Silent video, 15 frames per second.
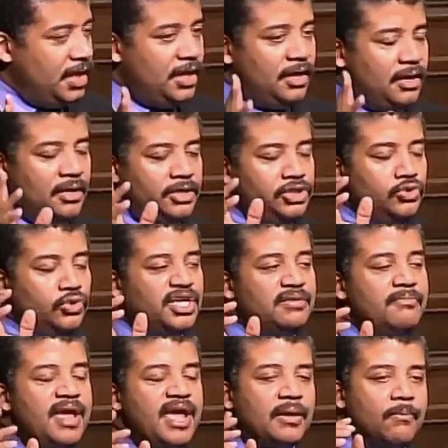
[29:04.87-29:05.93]
You can
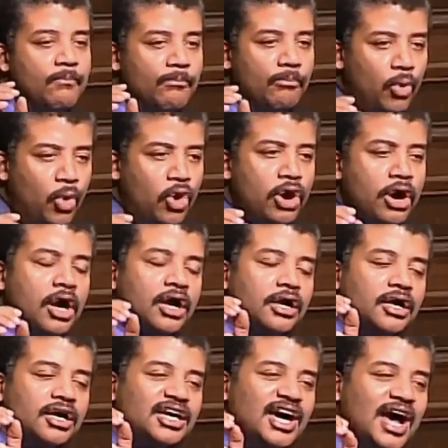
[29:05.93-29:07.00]
make more
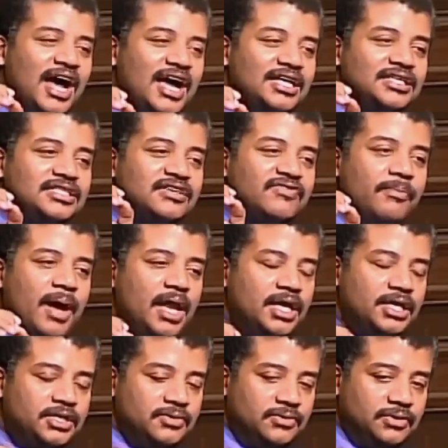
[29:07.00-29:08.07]
kinds of
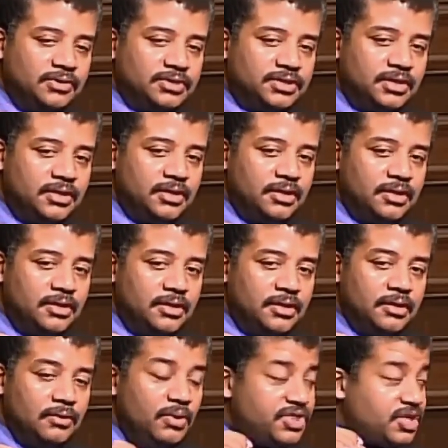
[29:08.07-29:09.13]
molecules with
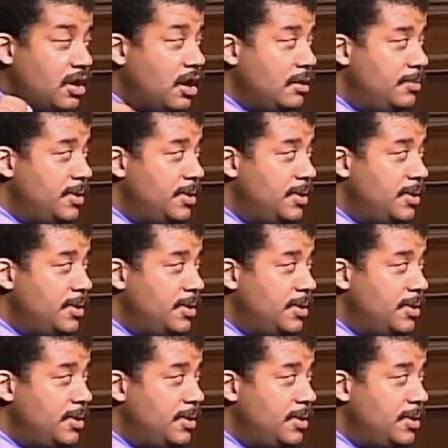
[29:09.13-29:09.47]
carbon